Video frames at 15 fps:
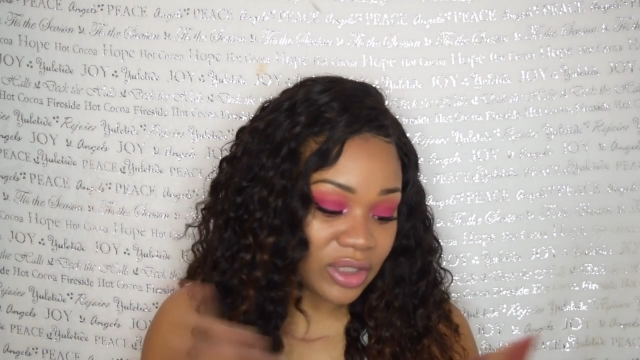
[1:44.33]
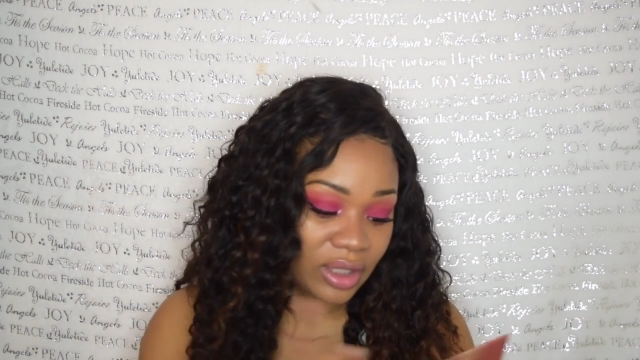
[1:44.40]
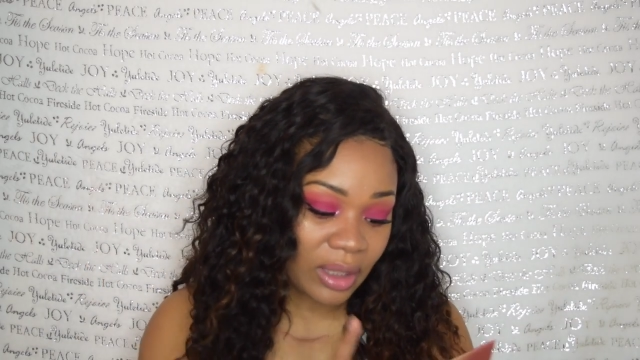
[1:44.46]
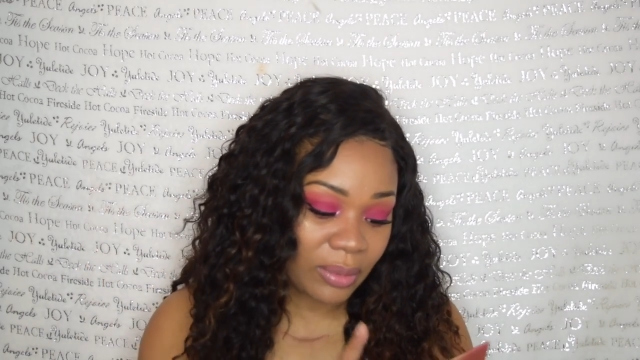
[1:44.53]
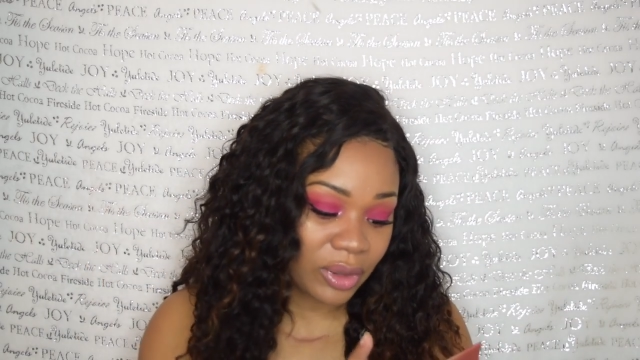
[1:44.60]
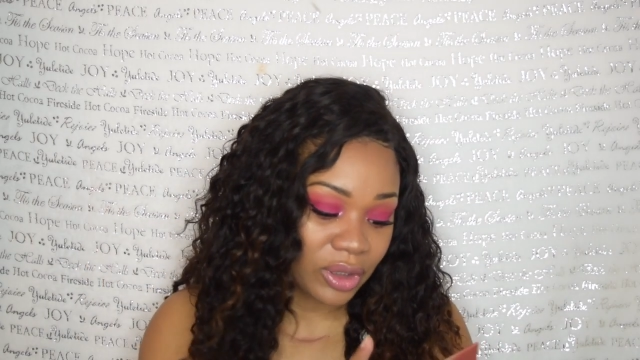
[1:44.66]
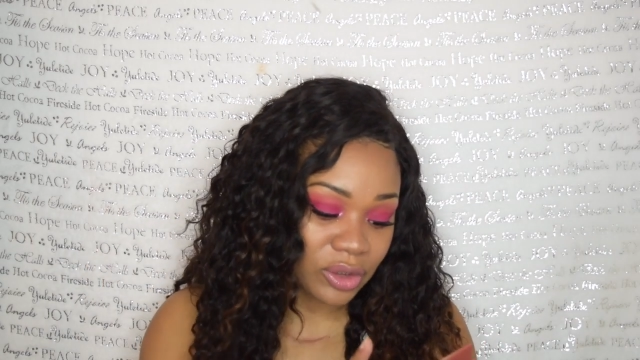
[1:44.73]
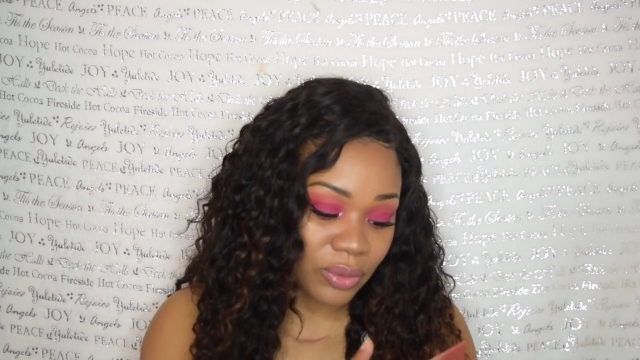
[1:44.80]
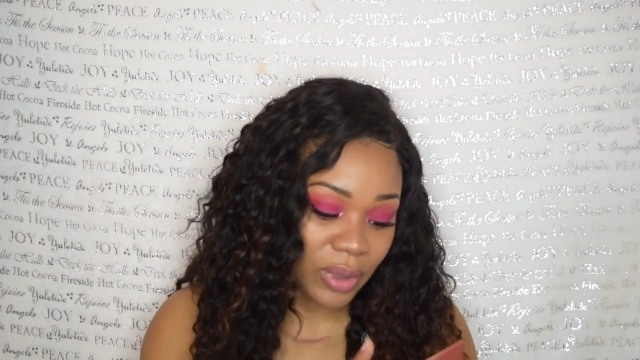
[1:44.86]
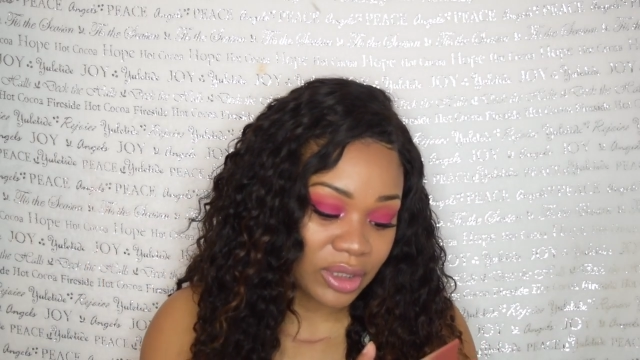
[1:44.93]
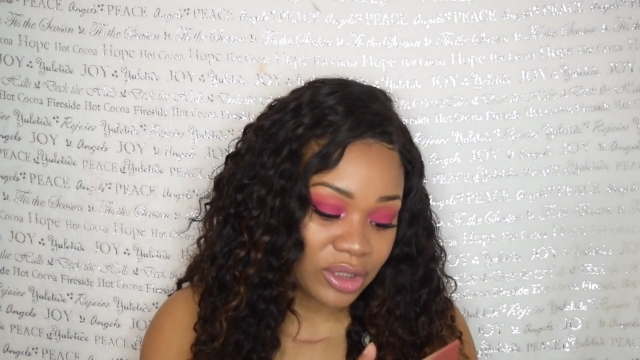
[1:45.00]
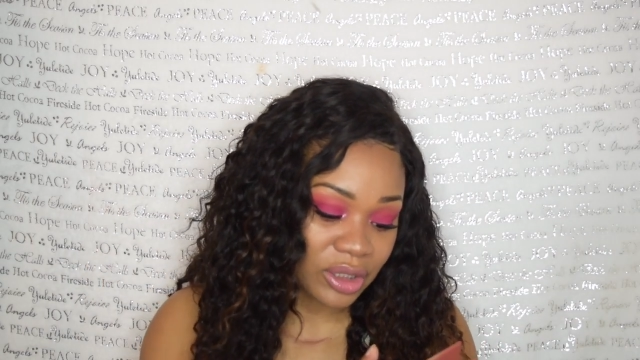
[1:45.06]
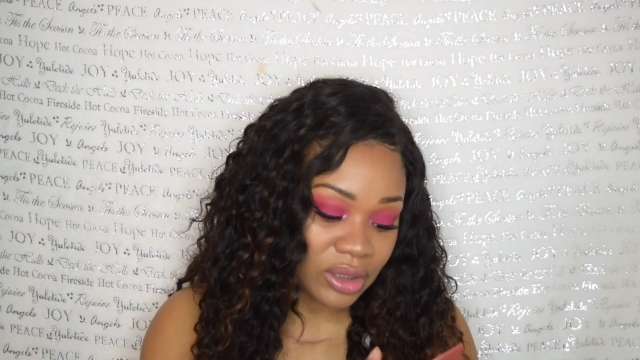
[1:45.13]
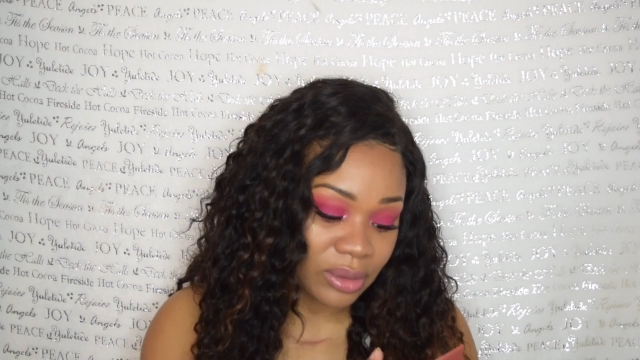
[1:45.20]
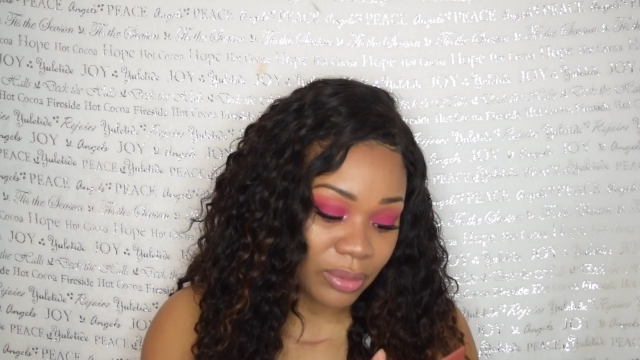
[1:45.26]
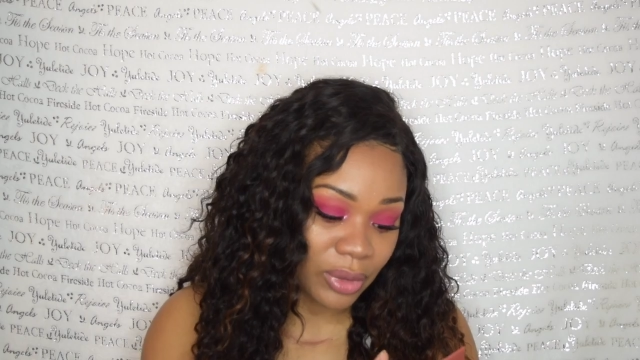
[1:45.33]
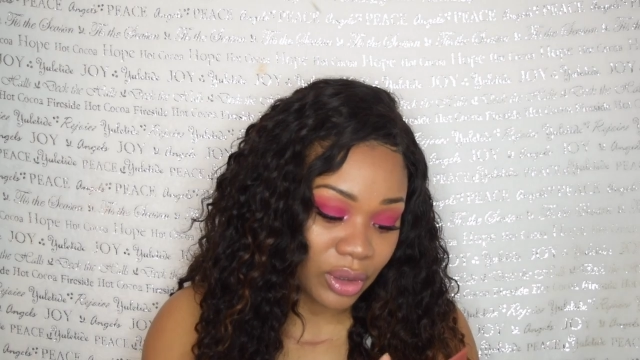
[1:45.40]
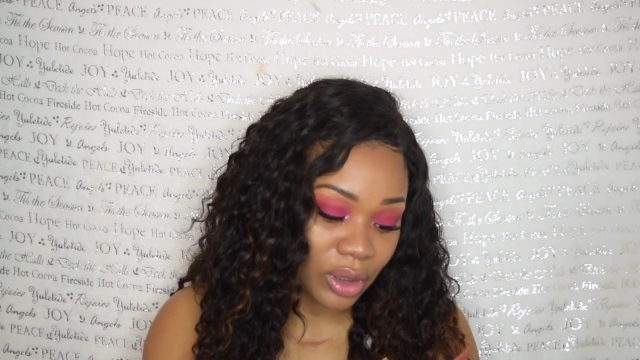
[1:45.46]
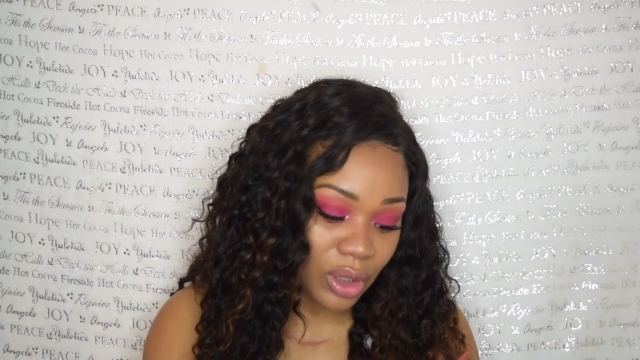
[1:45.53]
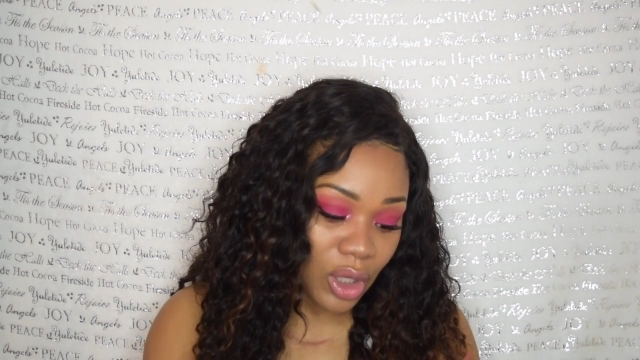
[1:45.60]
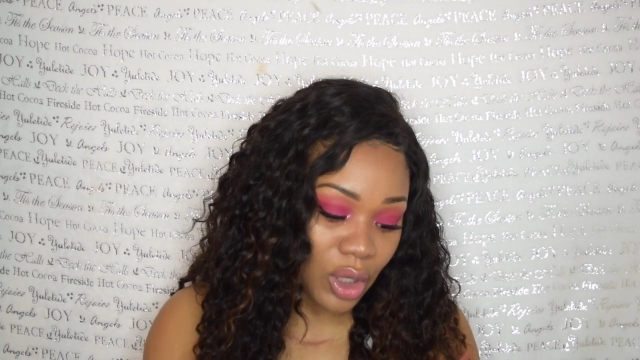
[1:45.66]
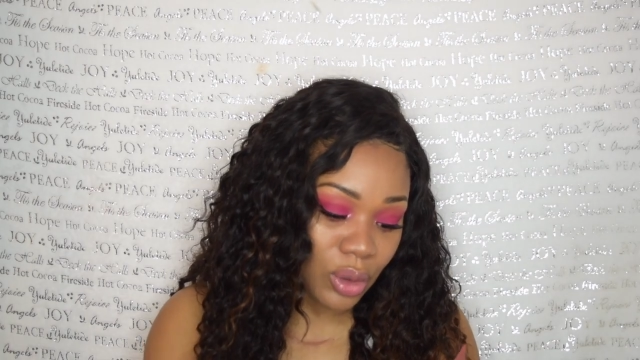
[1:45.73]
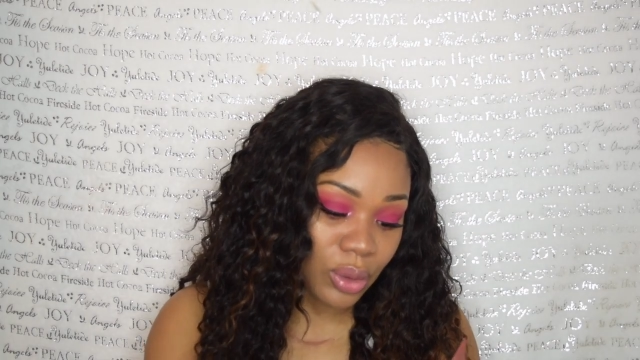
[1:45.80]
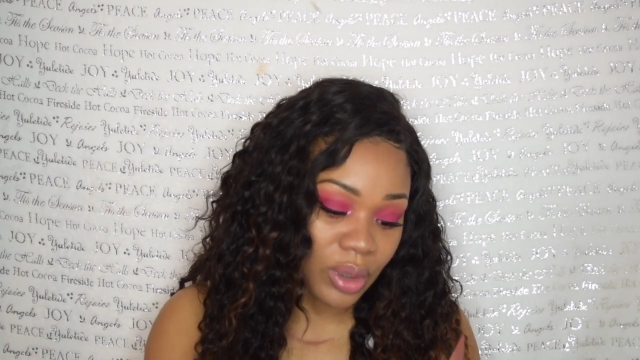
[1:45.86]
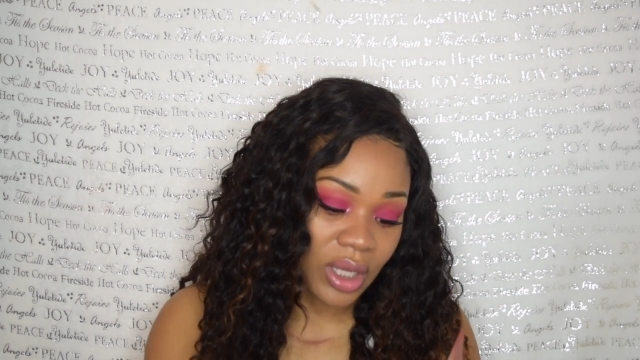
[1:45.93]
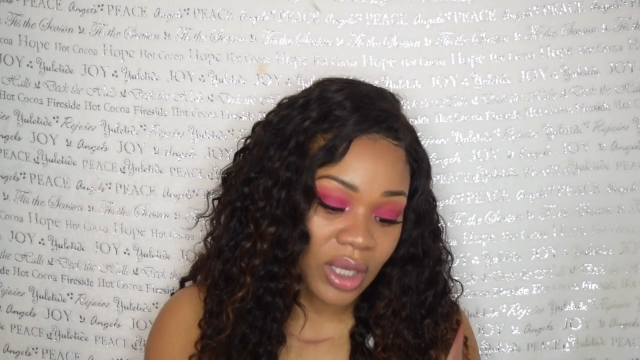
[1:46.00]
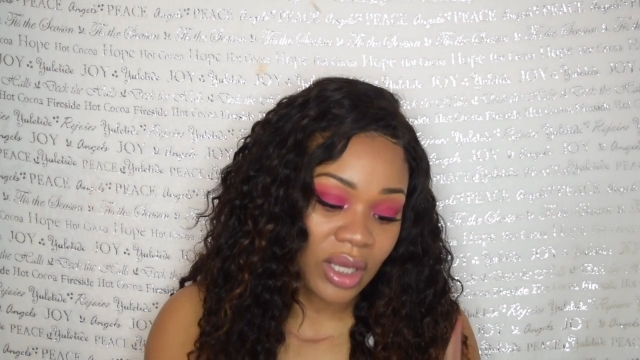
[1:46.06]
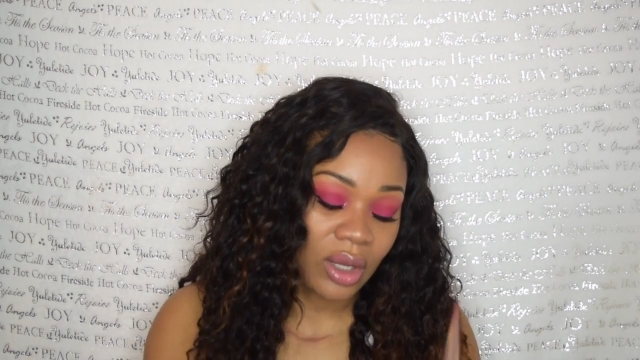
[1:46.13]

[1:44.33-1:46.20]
color I'm going to swatch is Merlot.